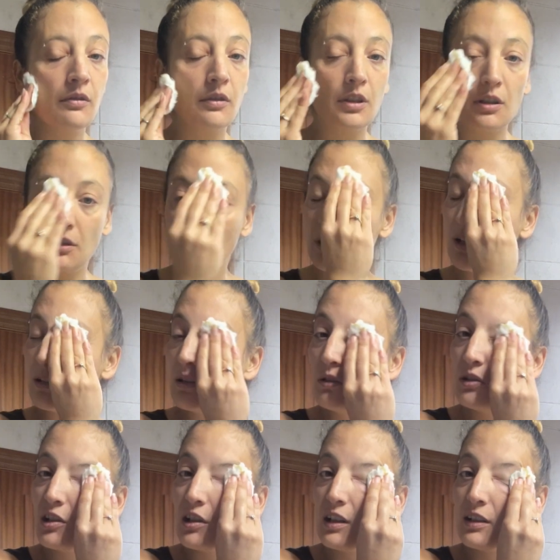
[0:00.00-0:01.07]
So you can go
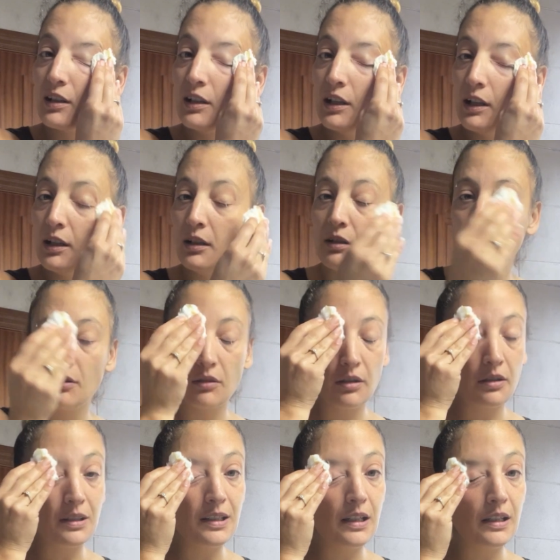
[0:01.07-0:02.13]
gently, you're
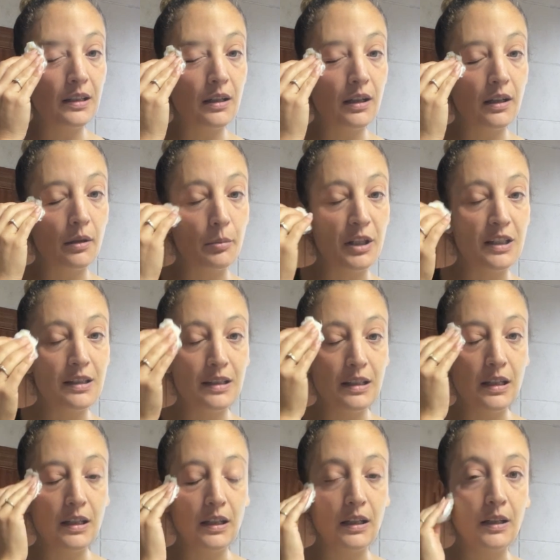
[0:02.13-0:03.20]
gonna see it's a little bit
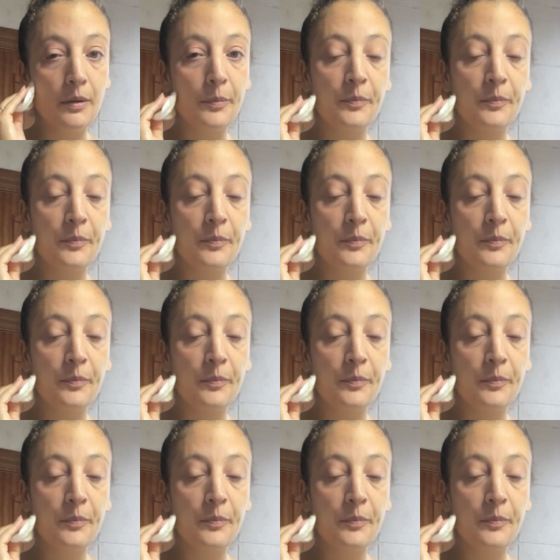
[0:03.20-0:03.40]
sticky.